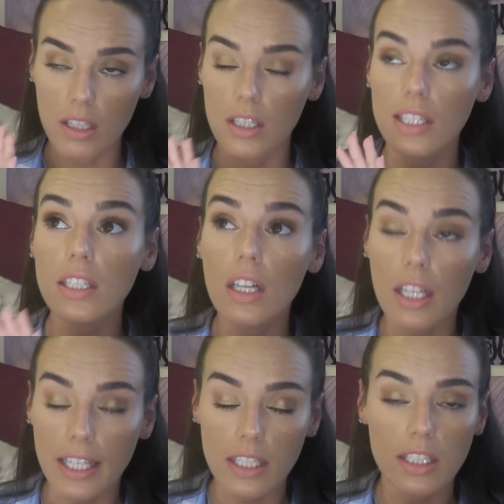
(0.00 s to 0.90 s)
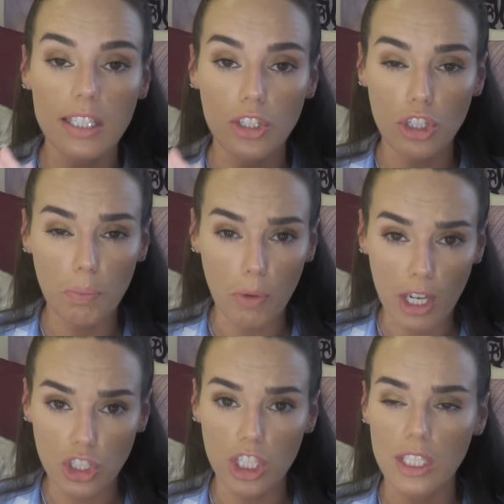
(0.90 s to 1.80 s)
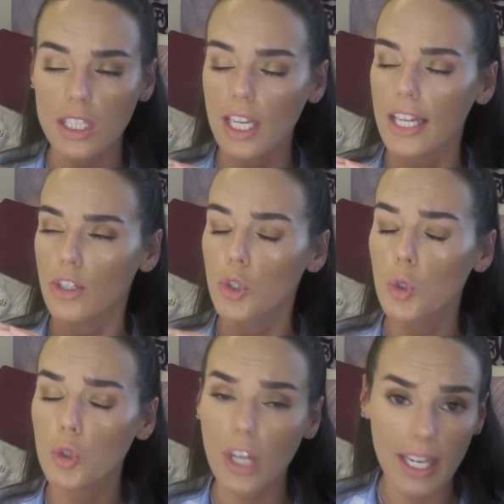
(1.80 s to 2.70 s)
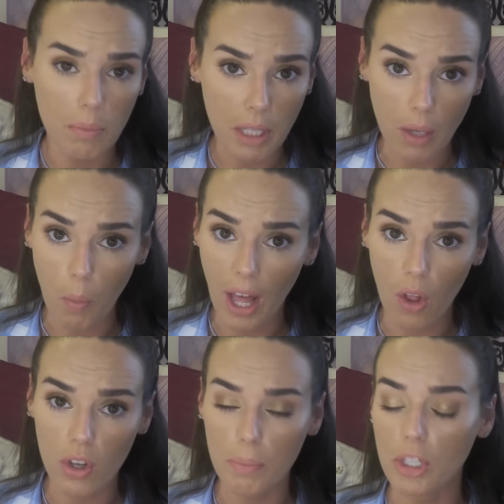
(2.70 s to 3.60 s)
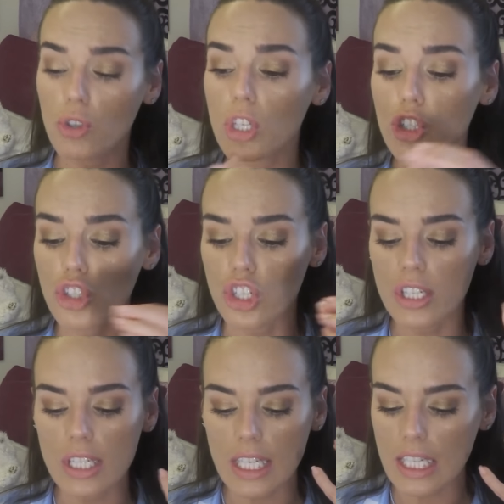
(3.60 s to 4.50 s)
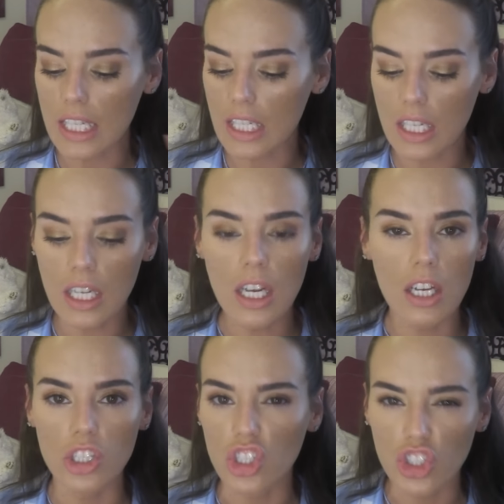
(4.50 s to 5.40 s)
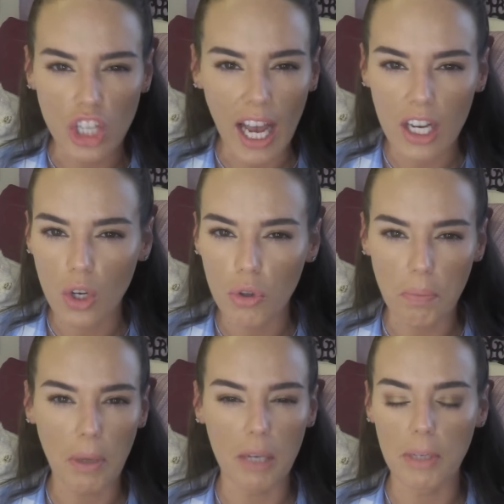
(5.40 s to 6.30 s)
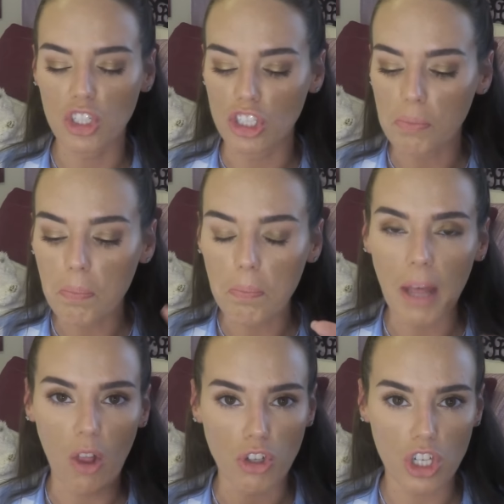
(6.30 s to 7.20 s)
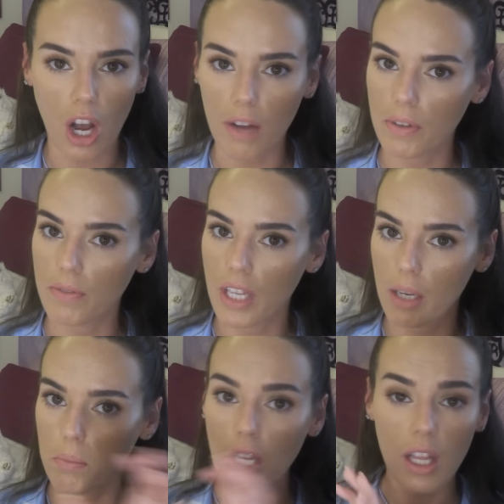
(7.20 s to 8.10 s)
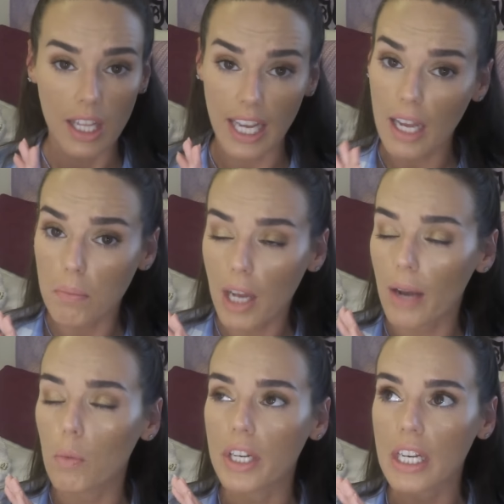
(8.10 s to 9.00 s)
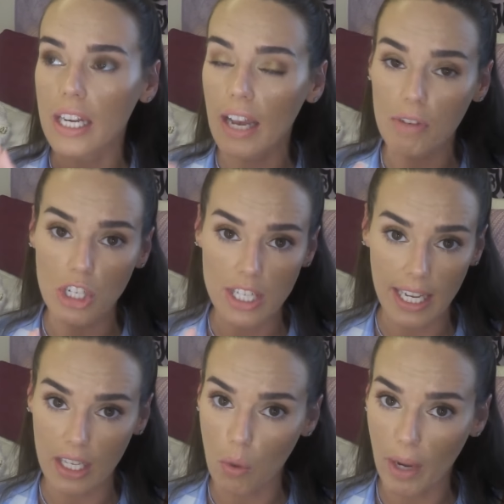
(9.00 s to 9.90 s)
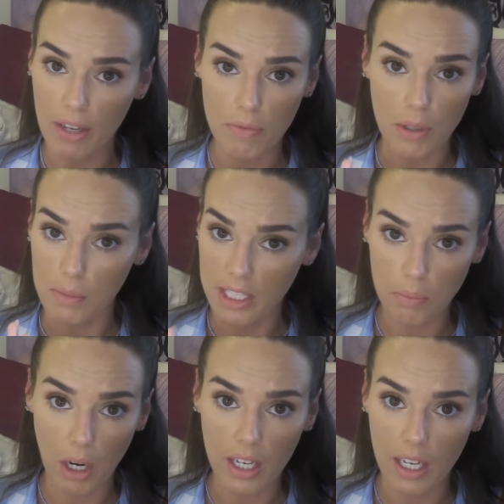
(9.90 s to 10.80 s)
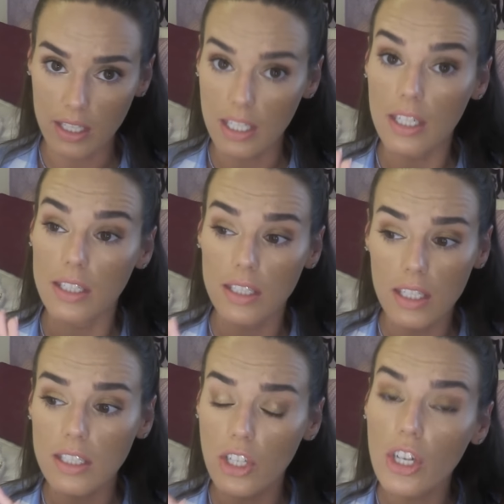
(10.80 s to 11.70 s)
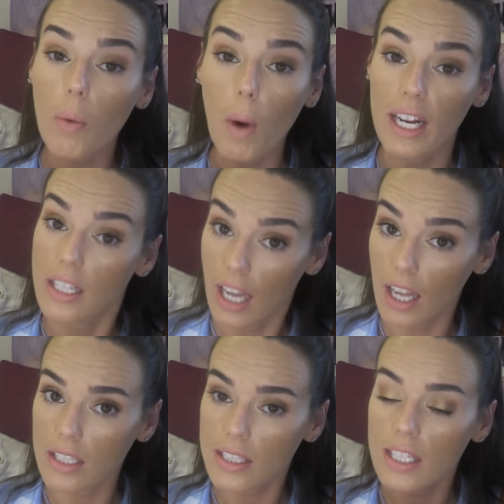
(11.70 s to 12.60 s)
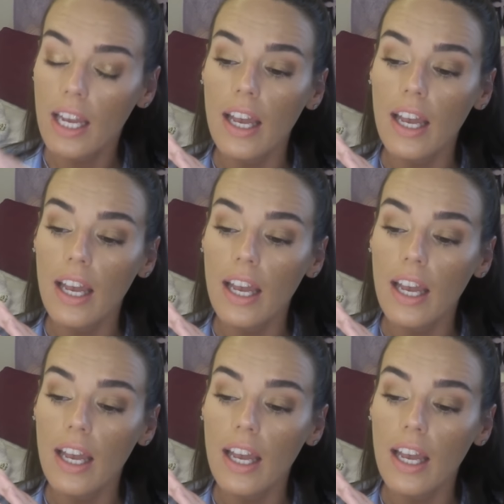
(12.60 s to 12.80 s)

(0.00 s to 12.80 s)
this cleans your brushes incredibly well. I mean, you can just see the shadow, the pigment just melt off of them. Like I'm, I would never take it away from this product. It is, it's good at what it does.